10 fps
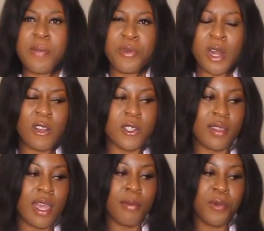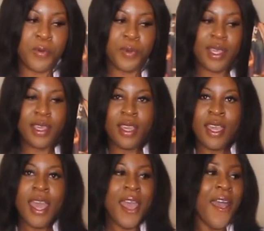I'm pronouncing that properly,
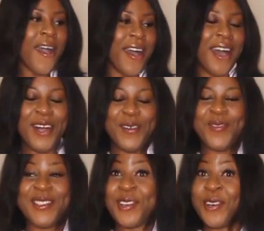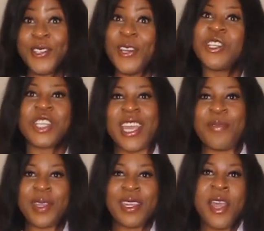so don't shade
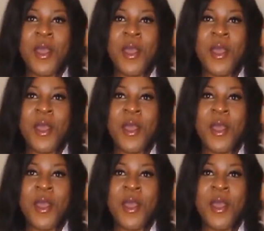me.